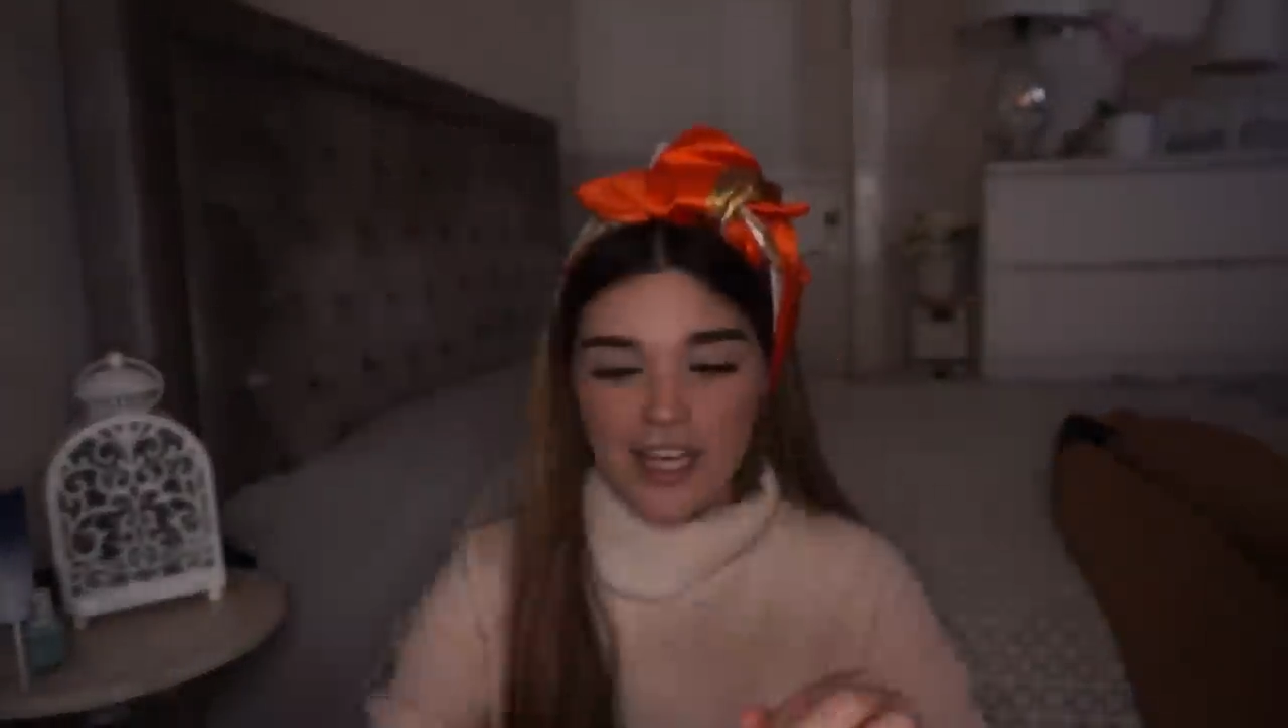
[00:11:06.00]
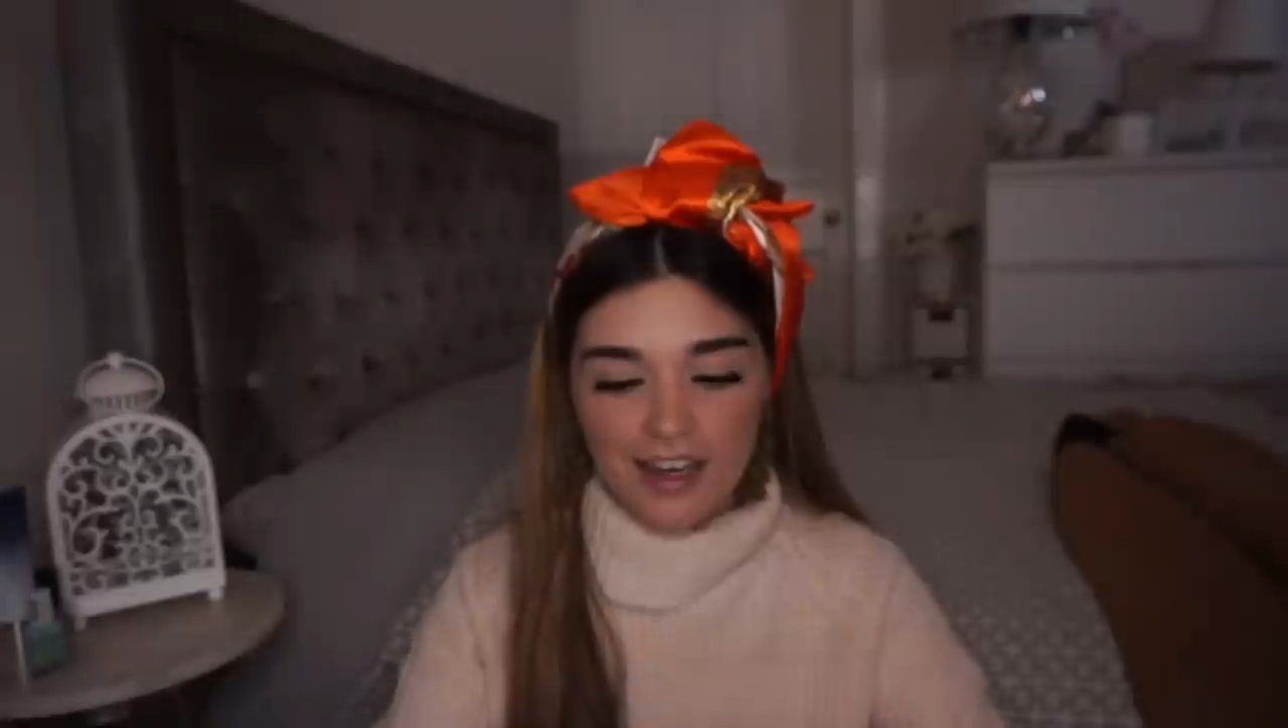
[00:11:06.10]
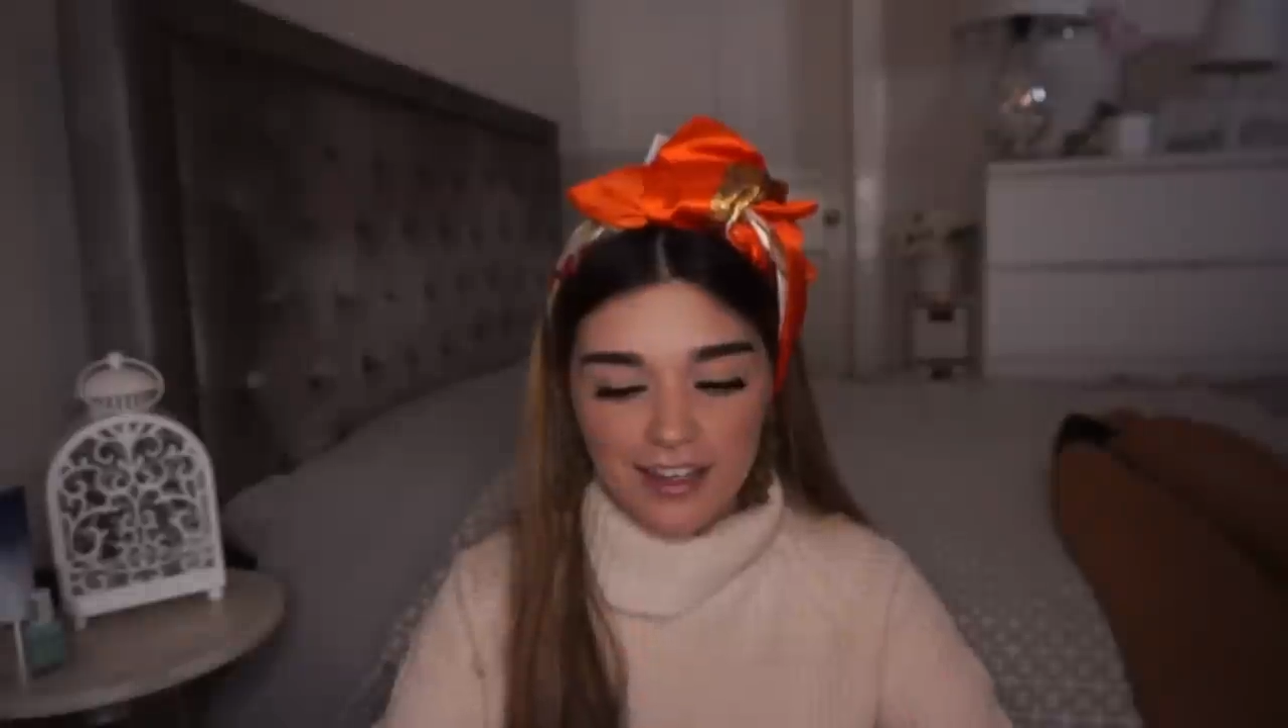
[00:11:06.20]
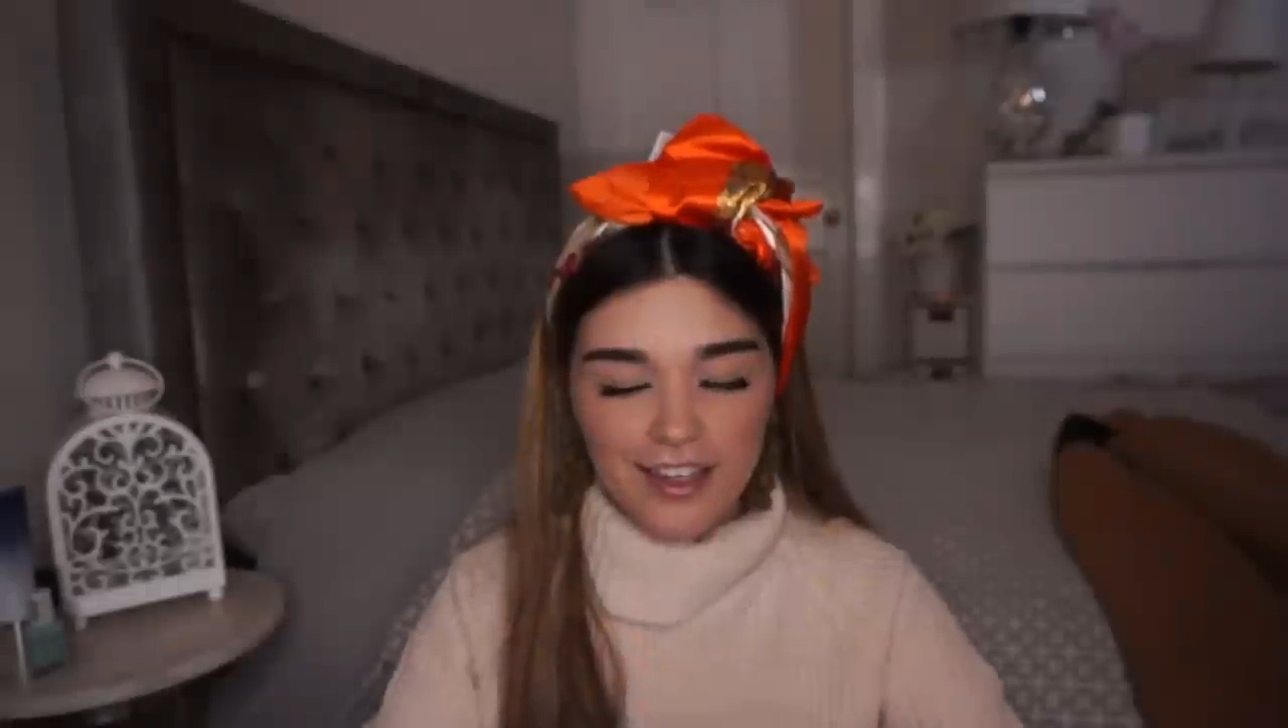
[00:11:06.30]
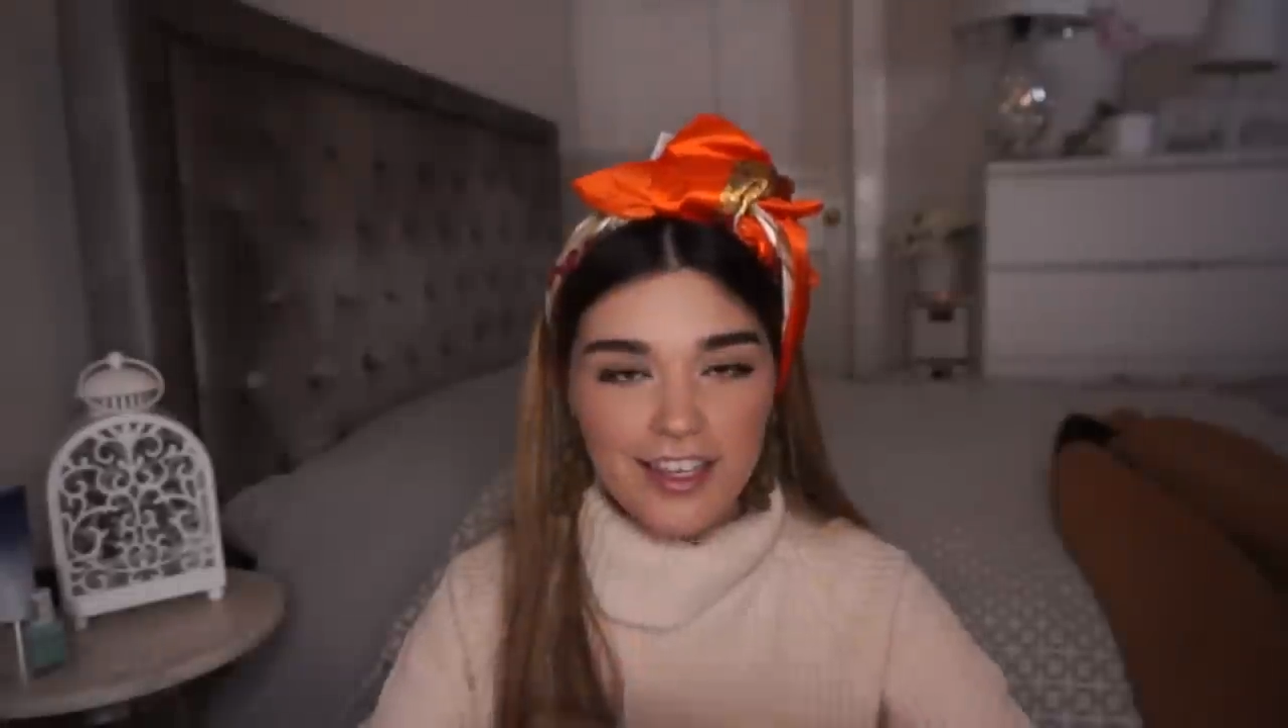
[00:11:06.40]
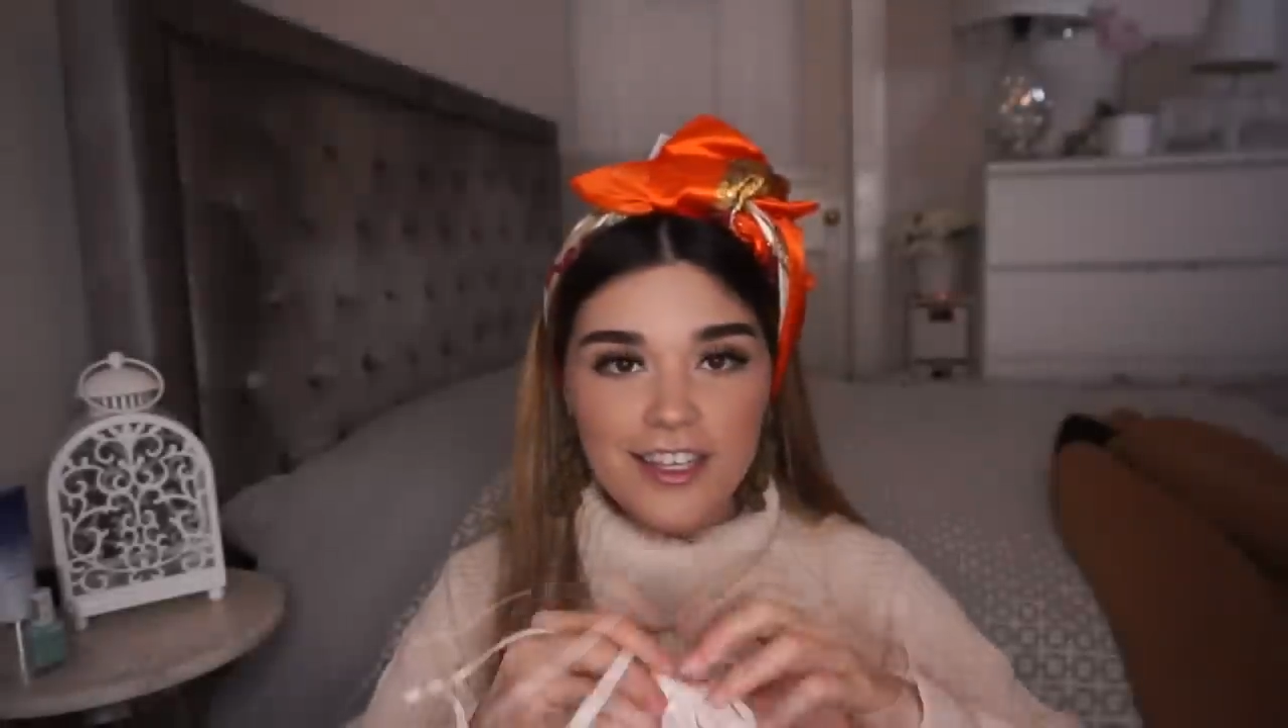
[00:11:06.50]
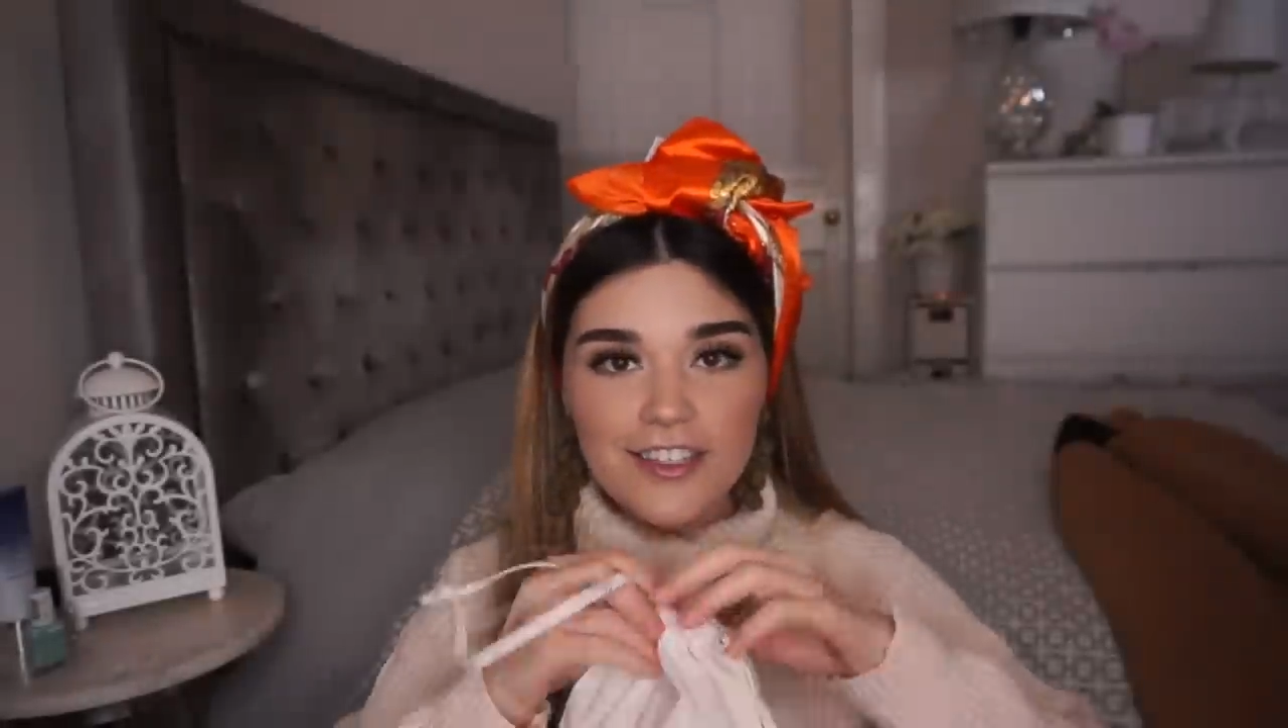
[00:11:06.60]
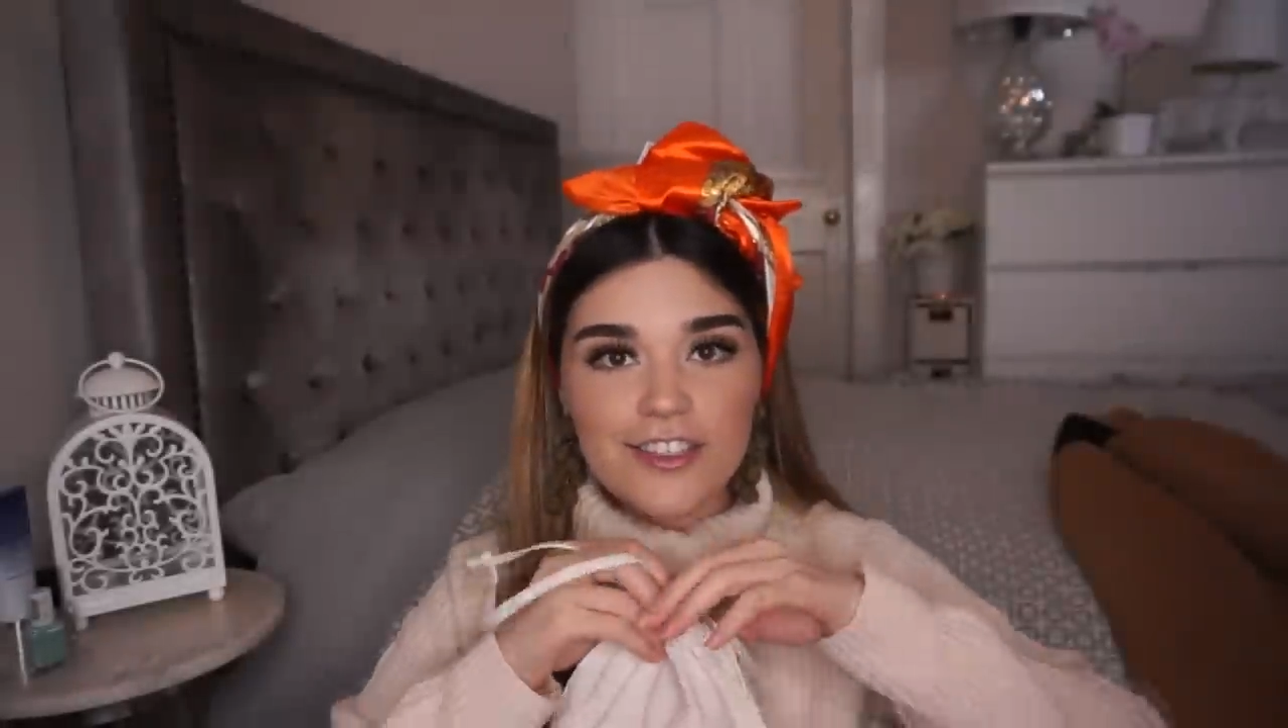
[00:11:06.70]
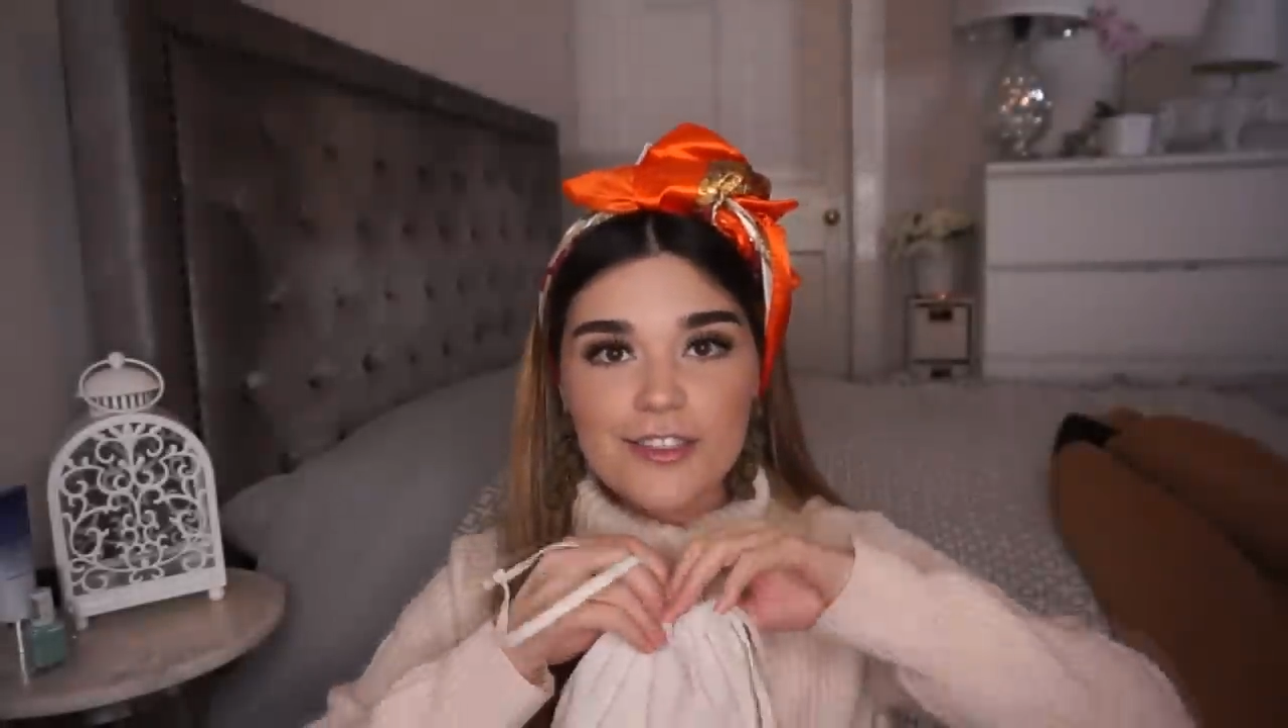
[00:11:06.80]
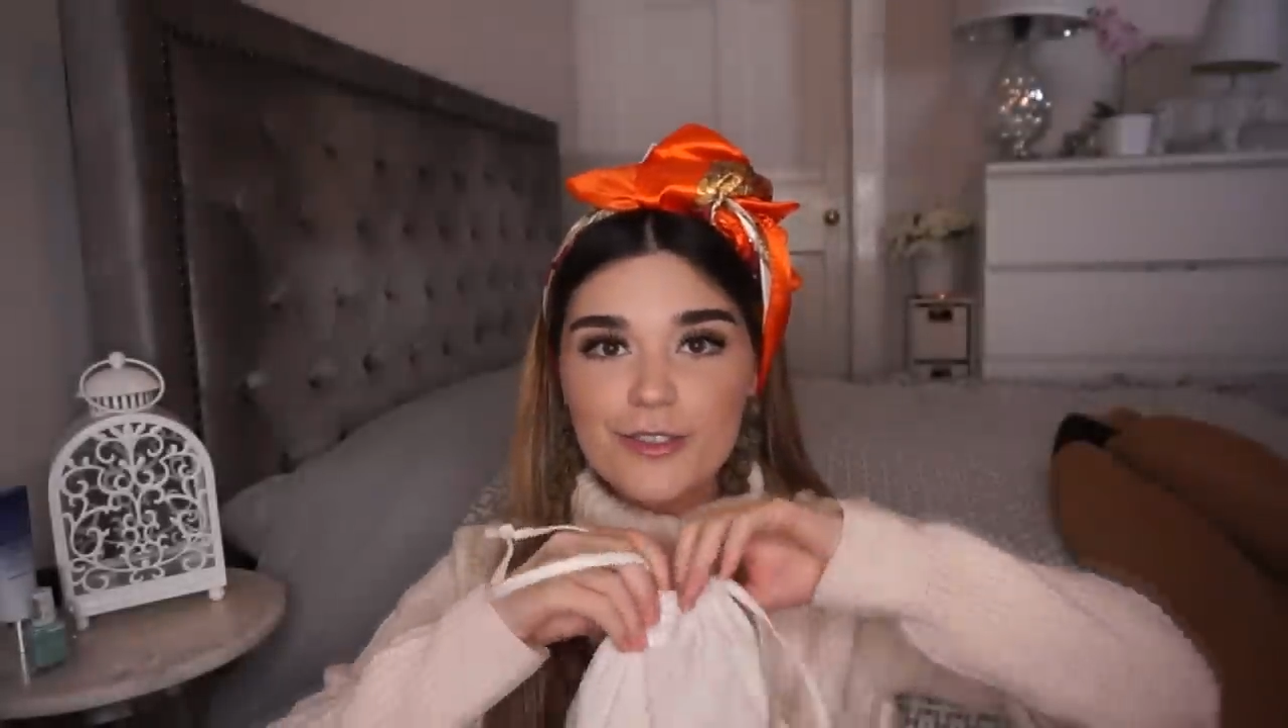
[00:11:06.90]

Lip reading: I think it's just